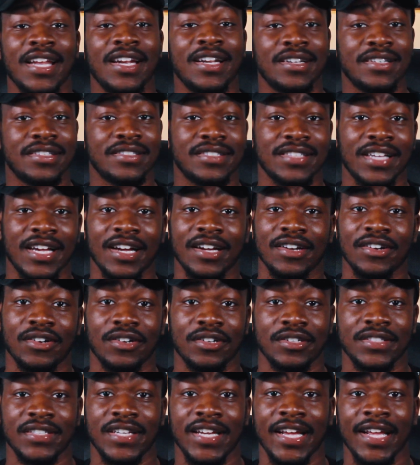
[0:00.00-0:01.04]
in the side all
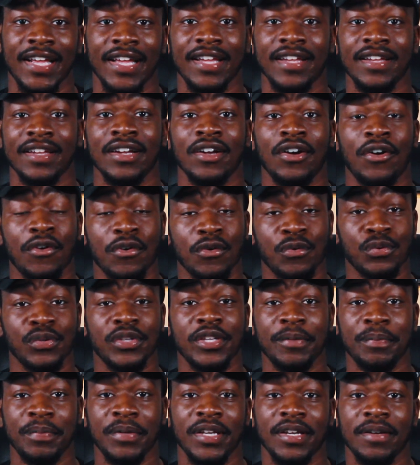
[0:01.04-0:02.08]
day, only
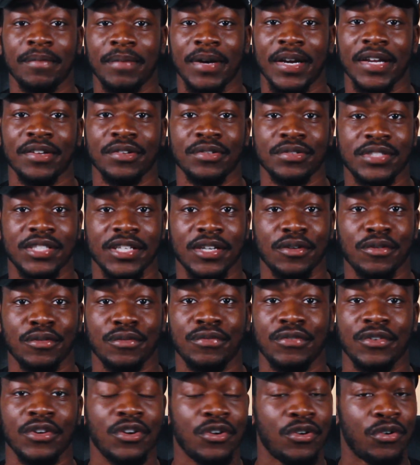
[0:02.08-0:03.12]
being by yourself
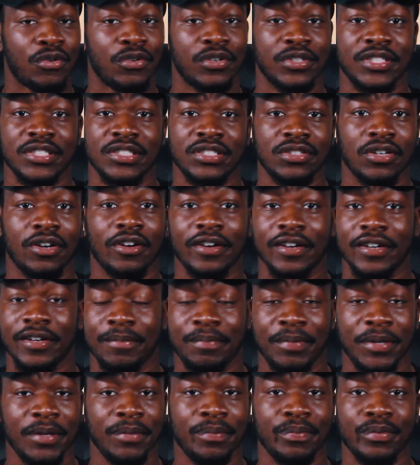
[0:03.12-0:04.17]
or just talking to
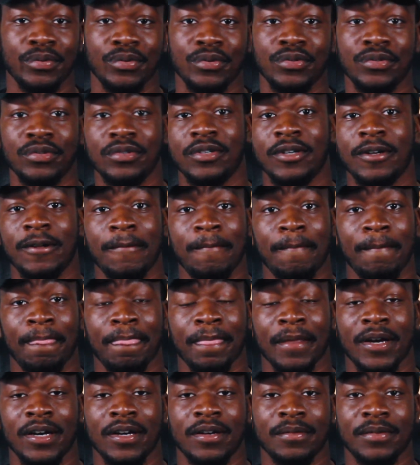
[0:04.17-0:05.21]
people,
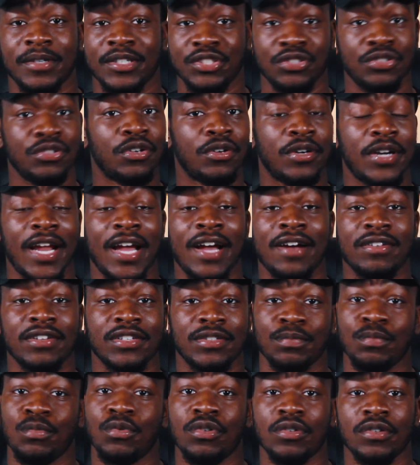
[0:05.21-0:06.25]
because now it's
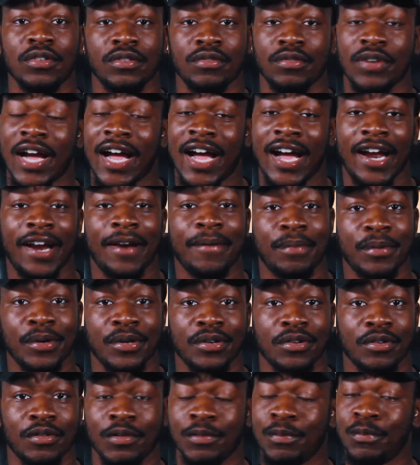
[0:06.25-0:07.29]
more hybrid
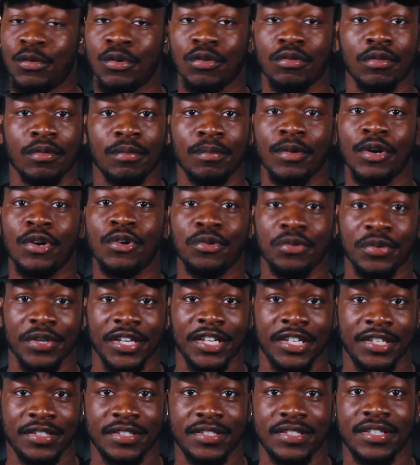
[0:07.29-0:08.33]
or more remote in
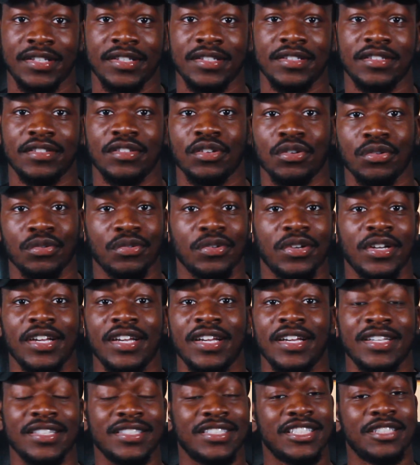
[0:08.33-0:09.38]
a sense. So
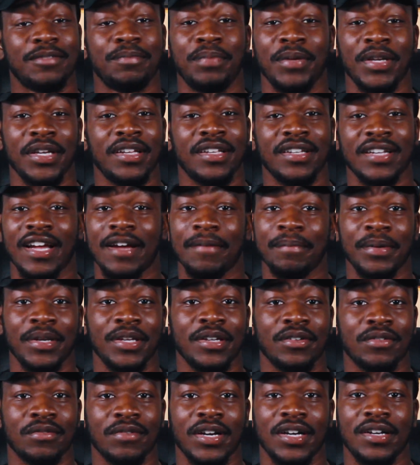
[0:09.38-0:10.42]
just not being
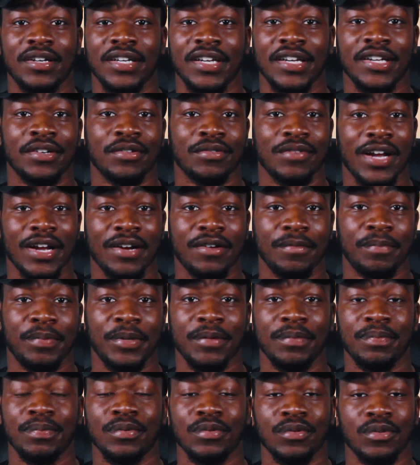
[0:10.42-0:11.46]
around to interact with
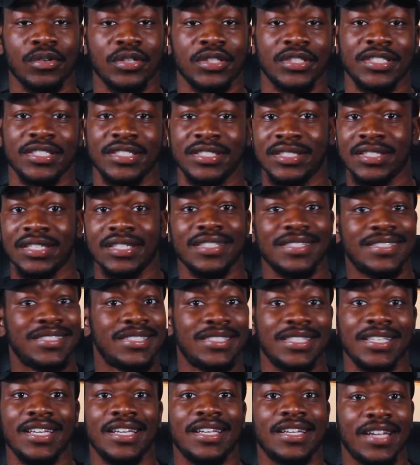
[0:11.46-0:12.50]
people, or just
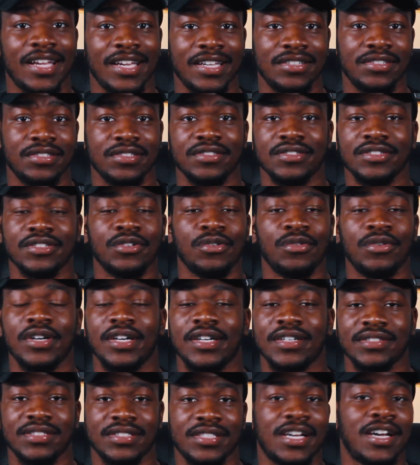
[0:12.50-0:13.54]
seeing nature, going
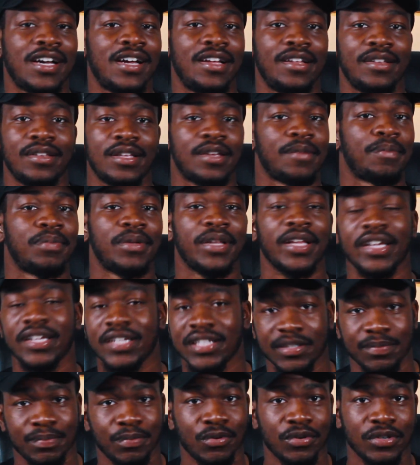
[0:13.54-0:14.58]
outside, playing
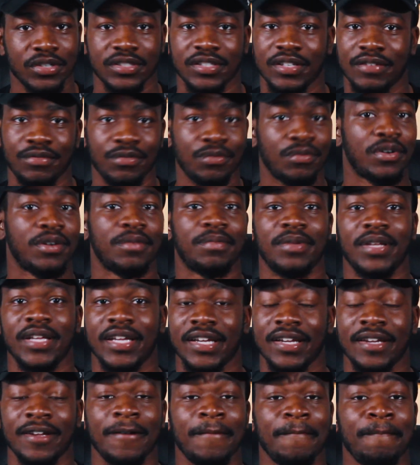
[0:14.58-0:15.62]
sports if you want to play